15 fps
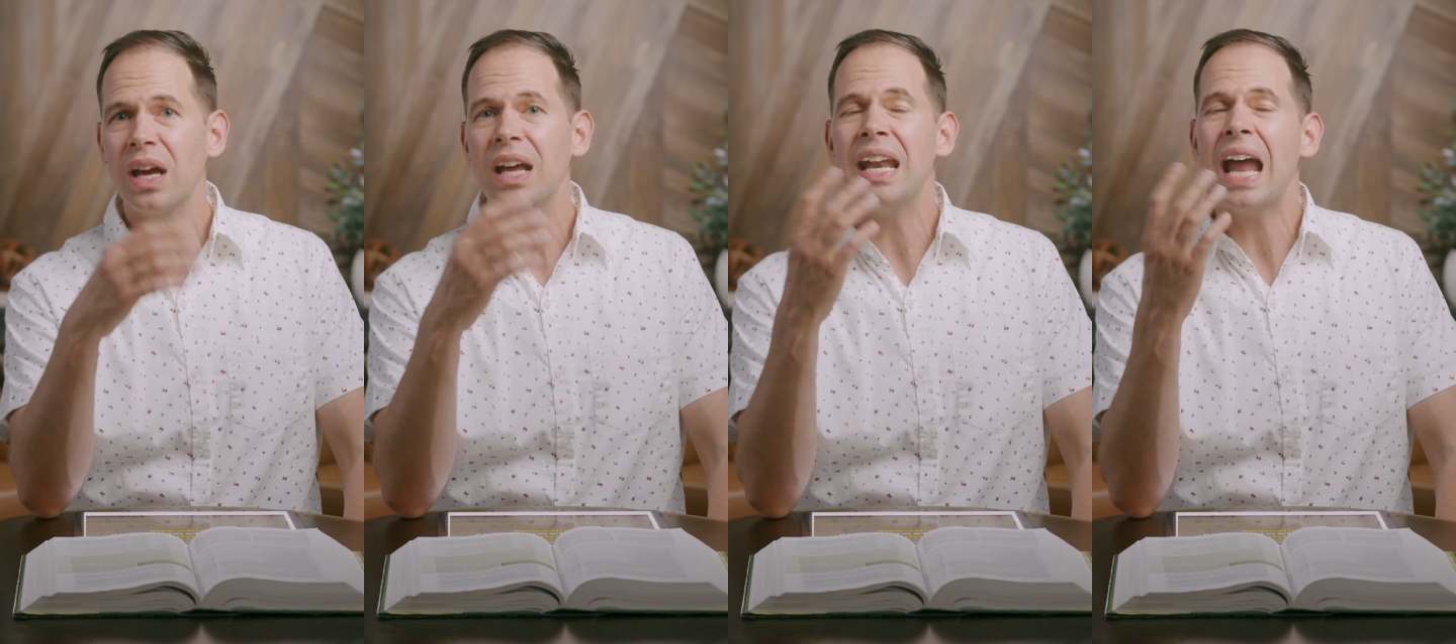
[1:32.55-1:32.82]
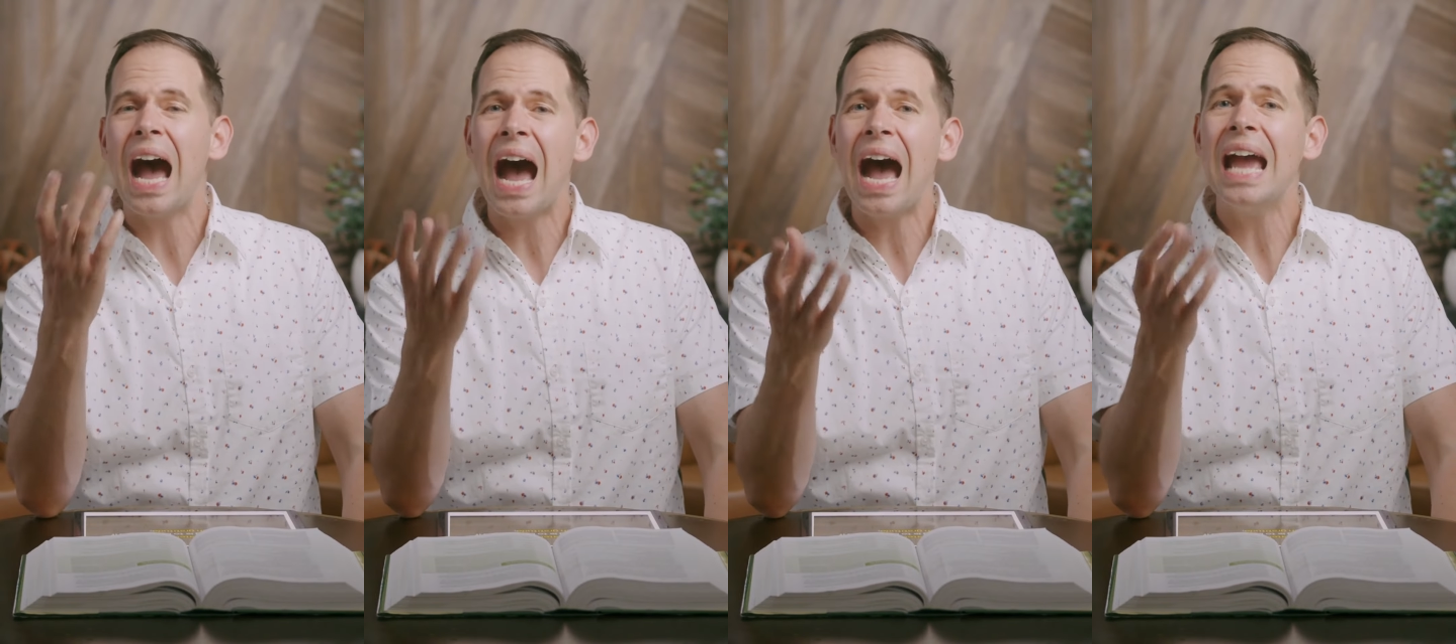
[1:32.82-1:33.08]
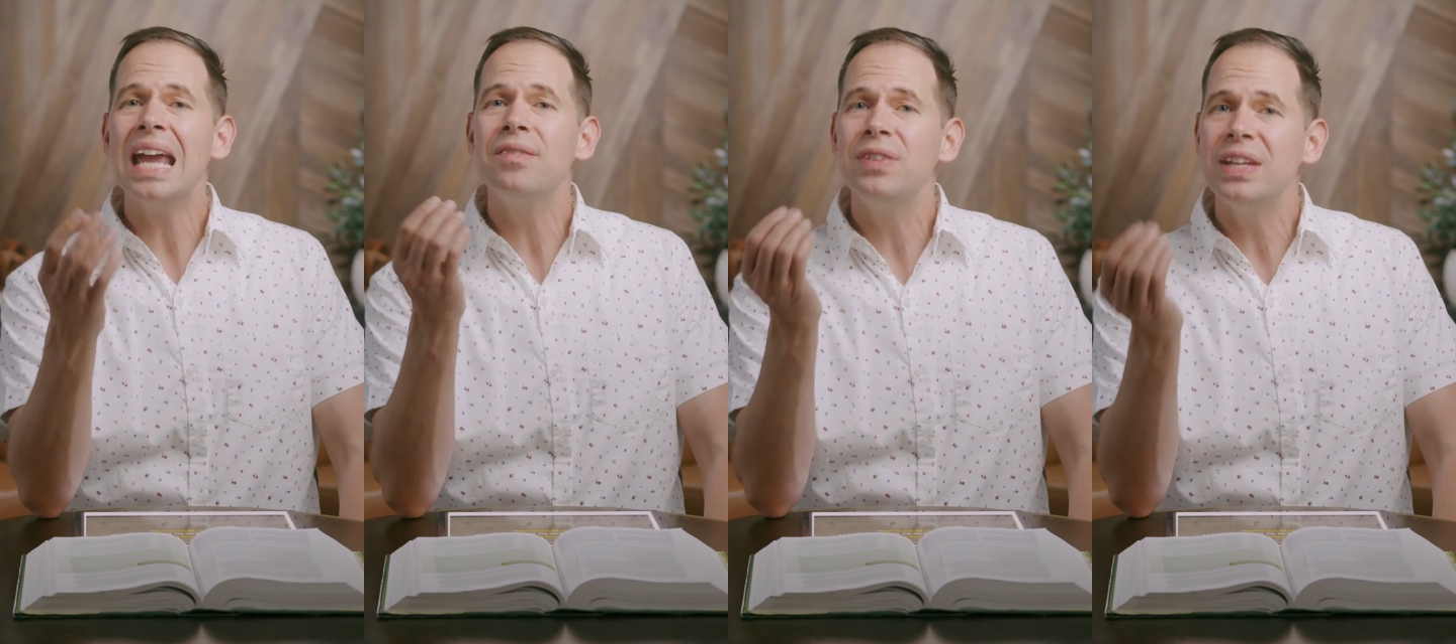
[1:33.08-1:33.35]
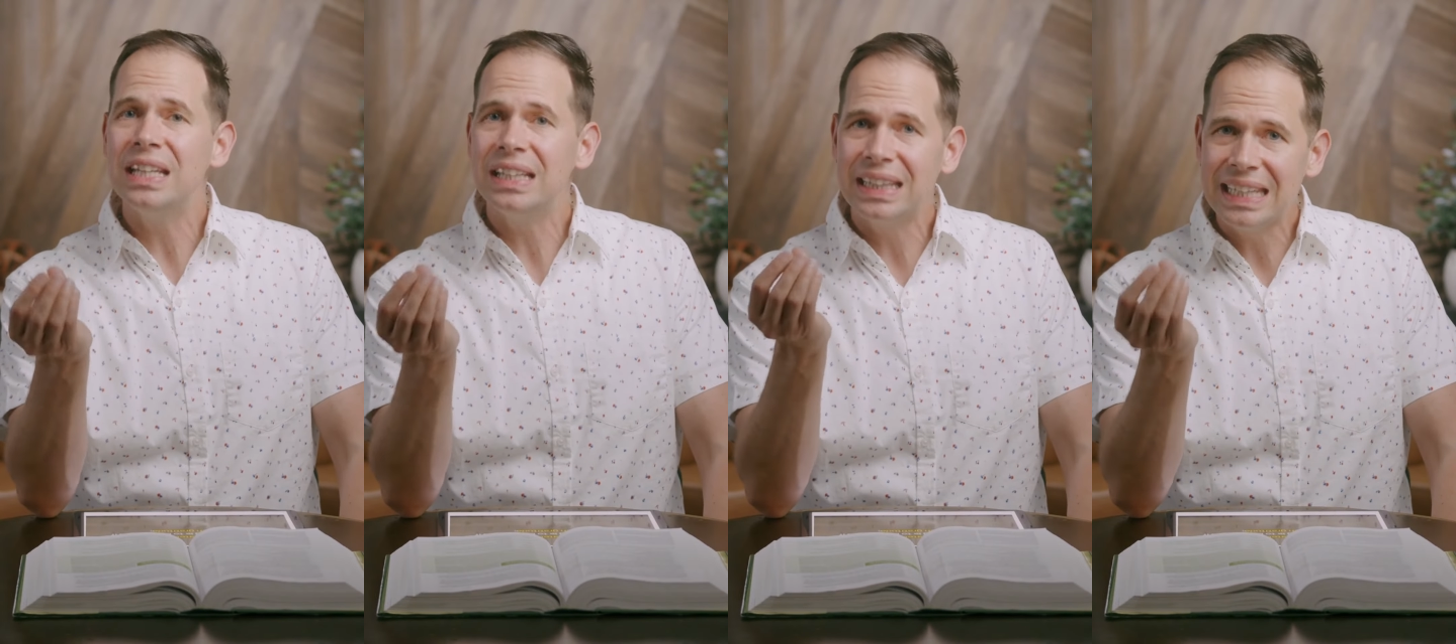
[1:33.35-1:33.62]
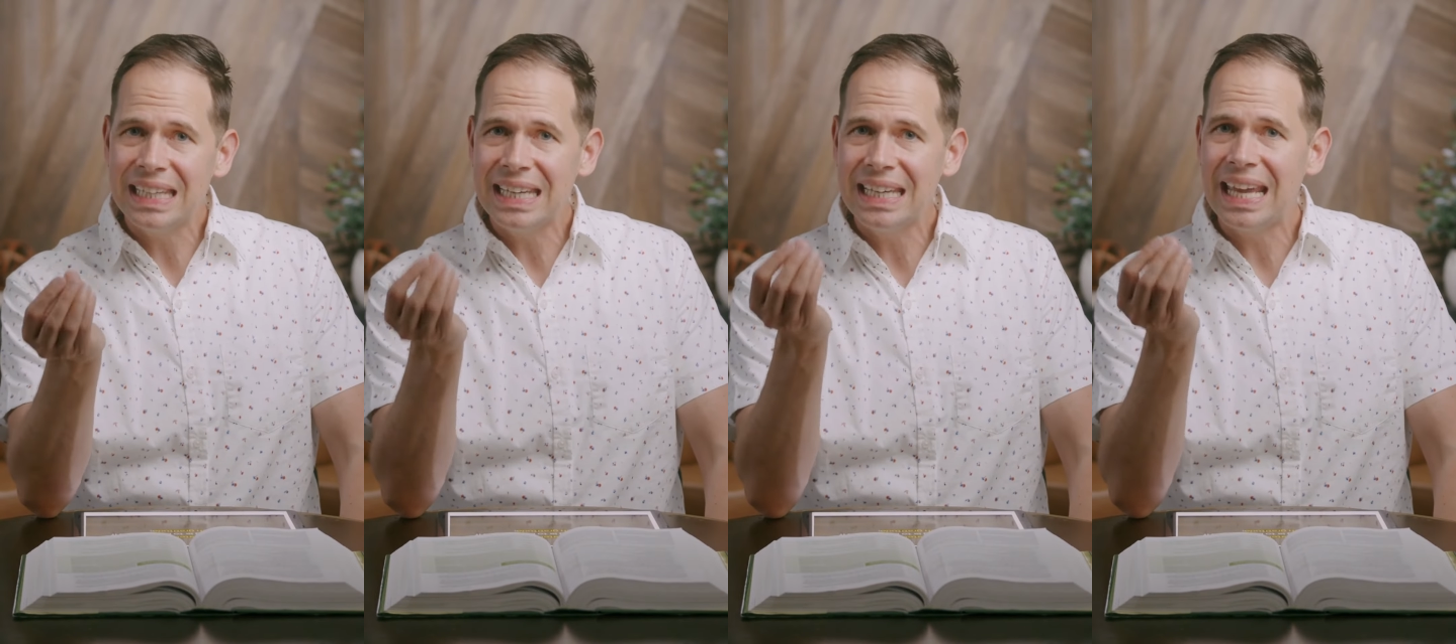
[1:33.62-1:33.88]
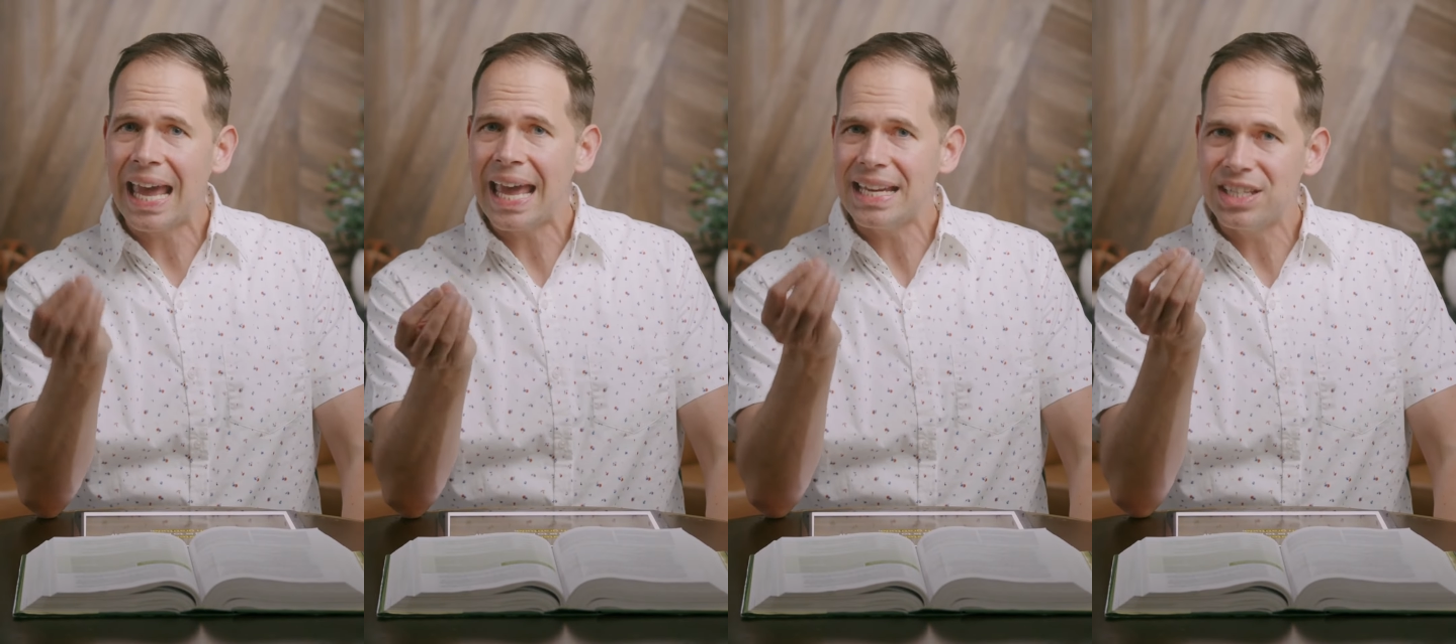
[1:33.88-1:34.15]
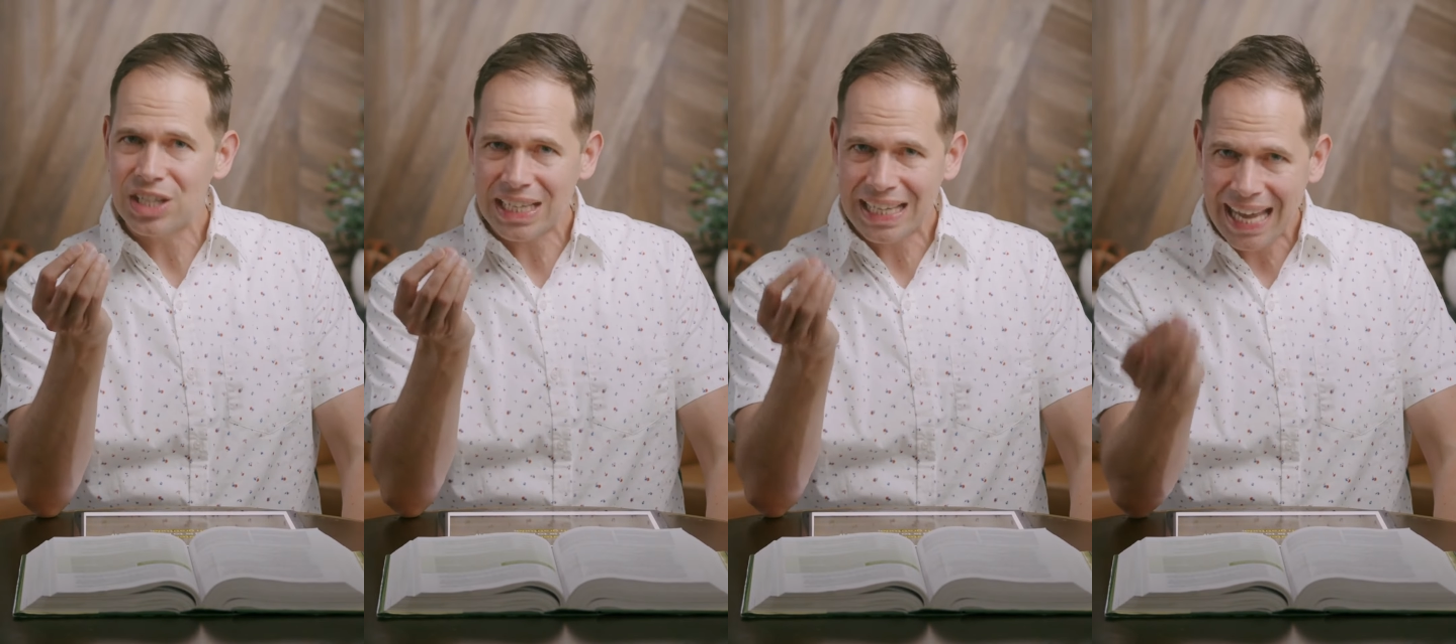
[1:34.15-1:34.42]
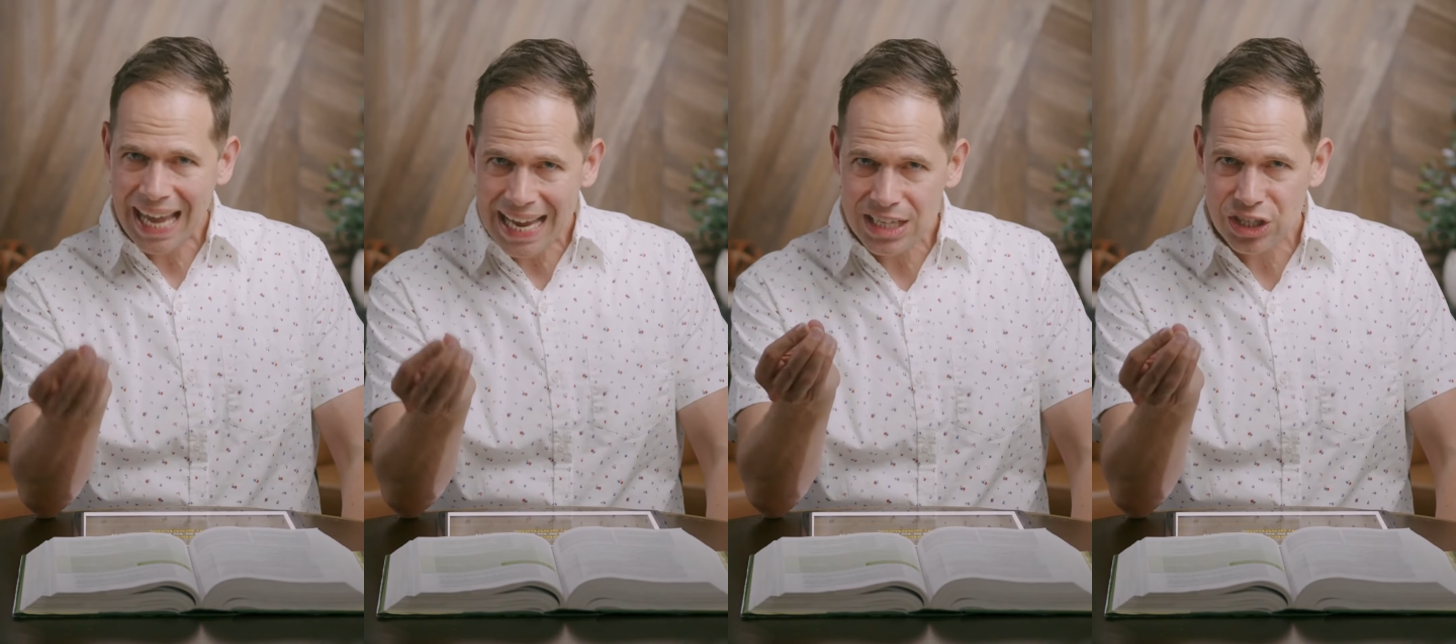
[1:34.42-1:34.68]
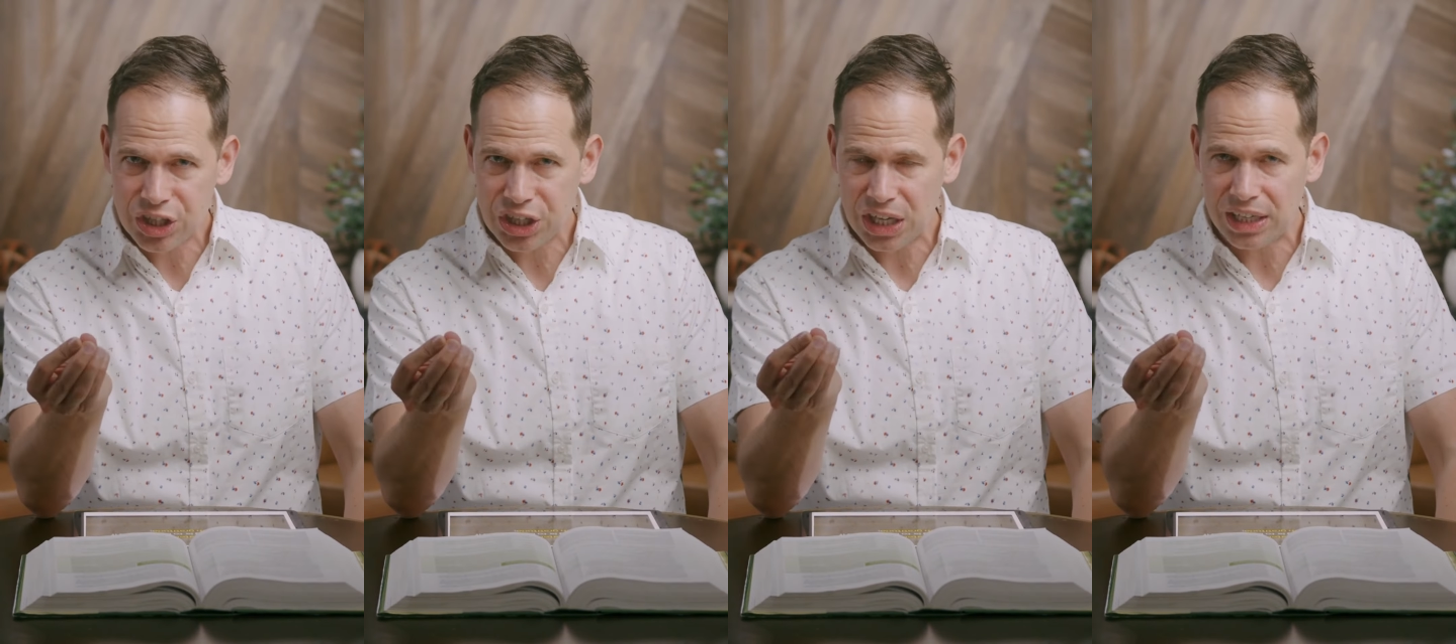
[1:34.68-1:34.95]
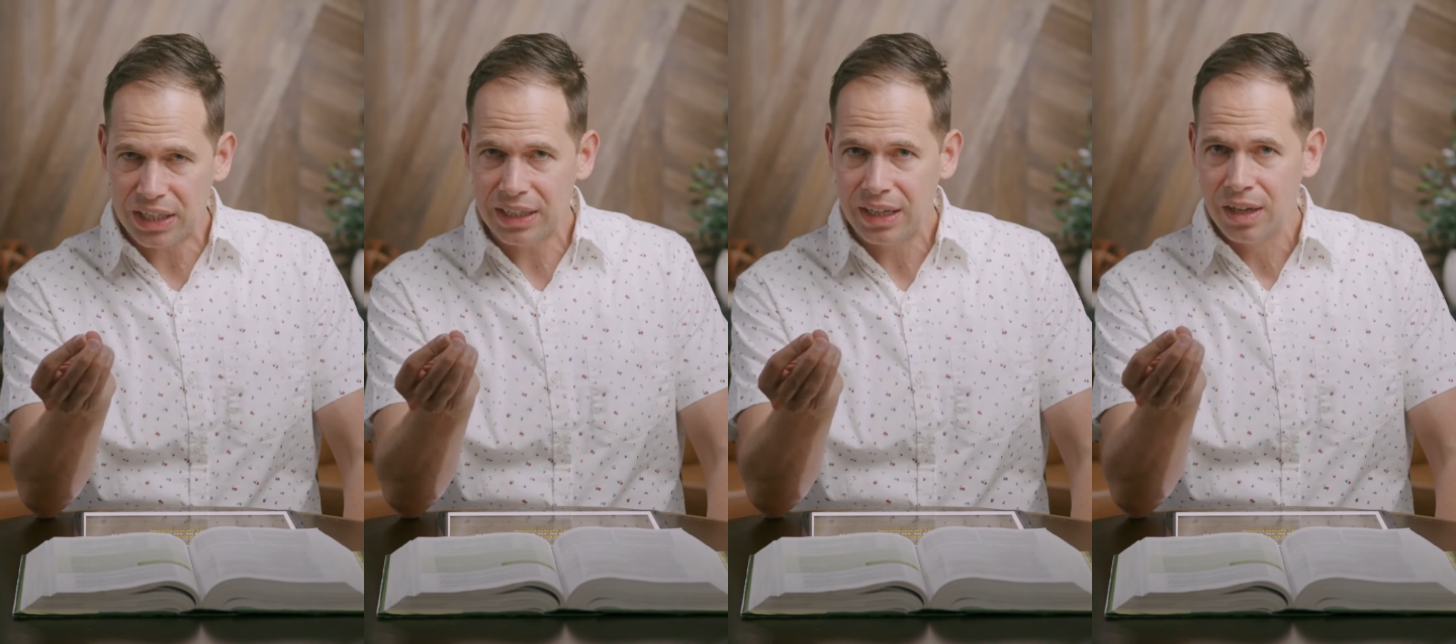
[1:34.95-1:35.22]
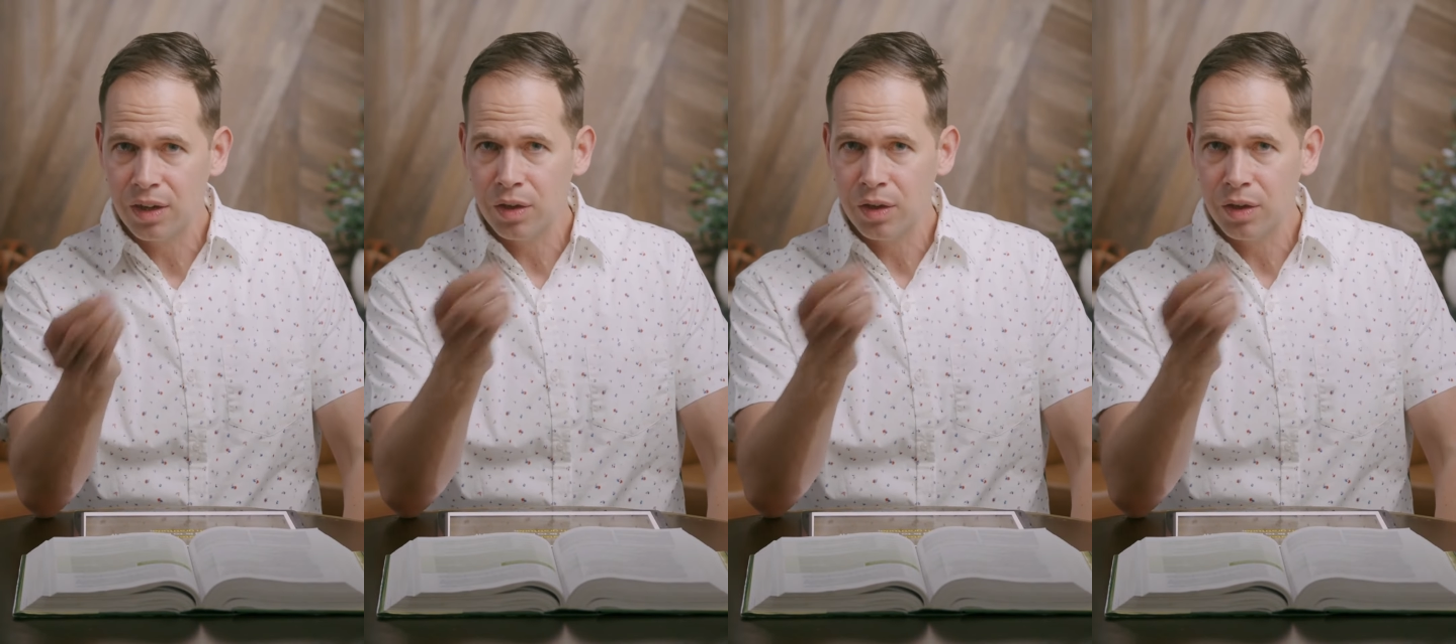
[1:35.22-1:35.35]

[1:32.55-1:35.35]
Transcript: an Ivy League education